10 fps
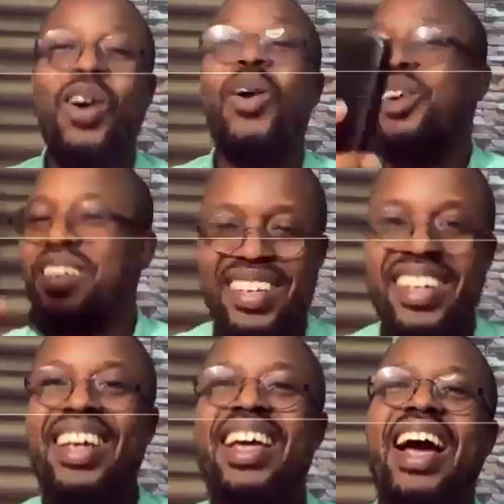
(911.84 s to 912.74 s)
All.
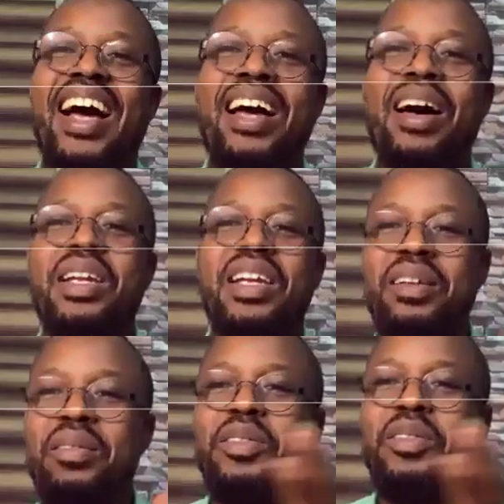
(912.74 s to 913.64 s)
And how
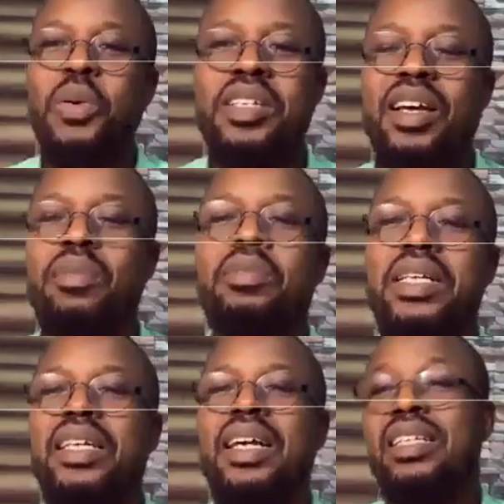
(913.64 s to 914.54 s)
many tokens have been
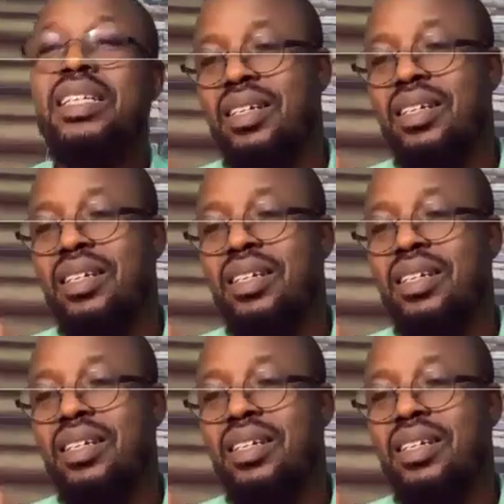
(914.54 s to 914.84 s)
minted.